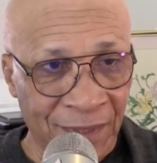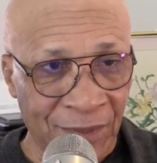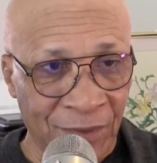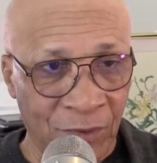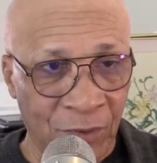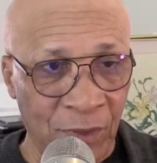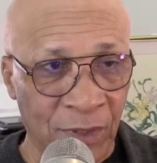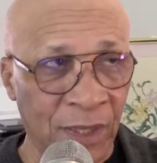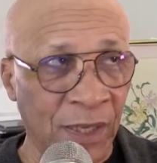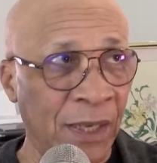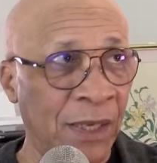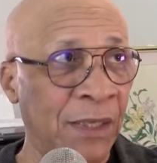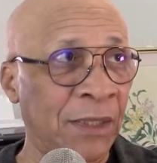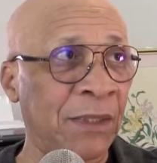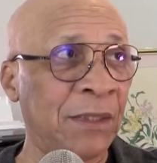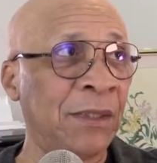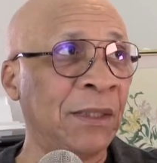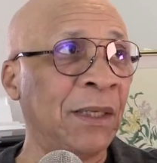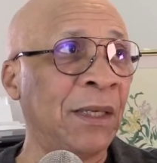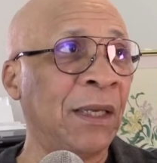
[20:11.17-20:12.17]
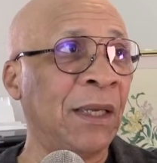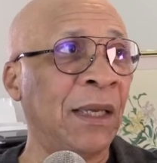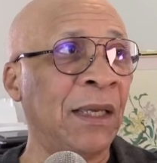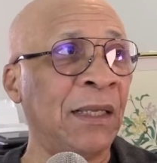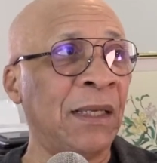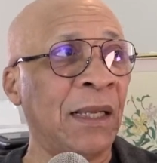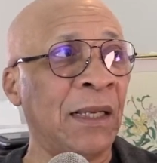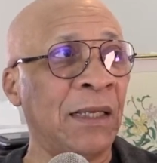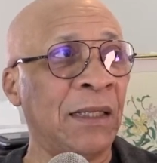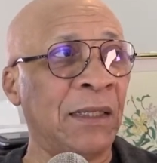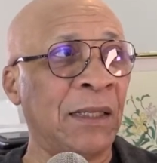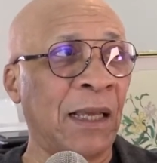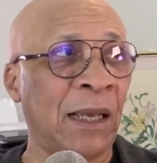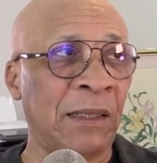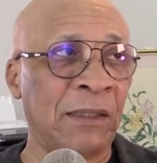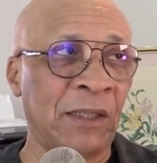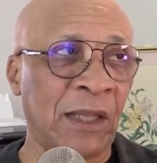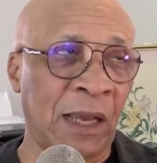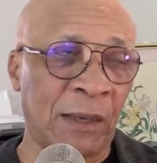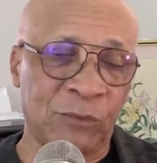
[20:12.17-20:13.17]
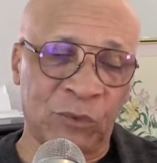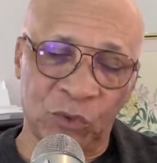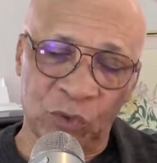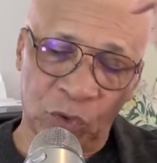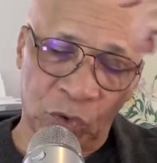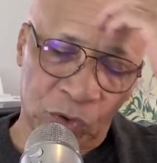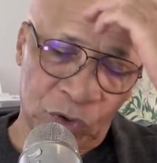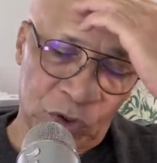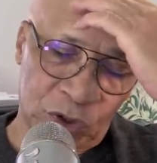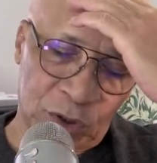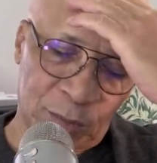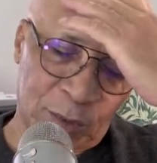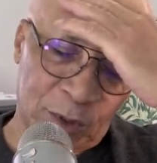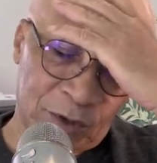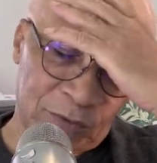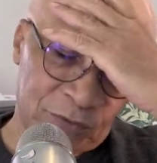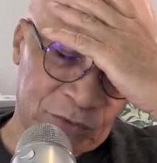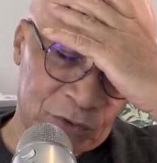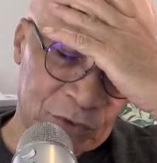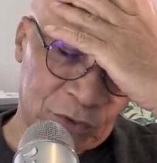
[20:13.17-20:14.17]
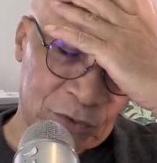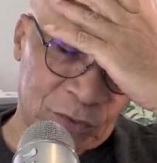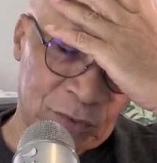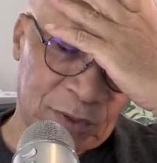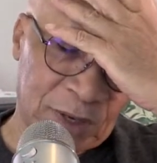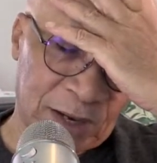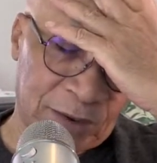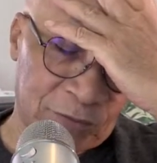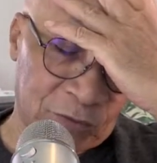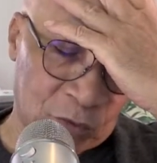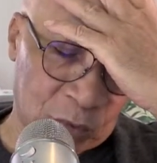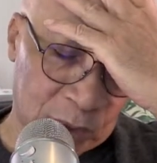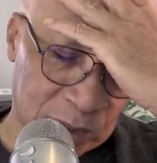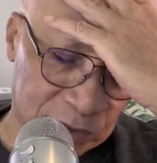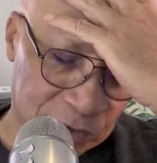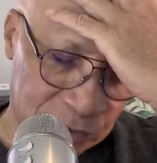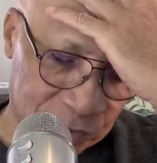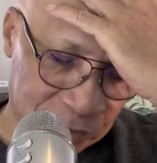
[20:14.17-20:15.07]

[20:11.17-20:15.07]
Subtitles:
Okay, and I'm sure some of you have questions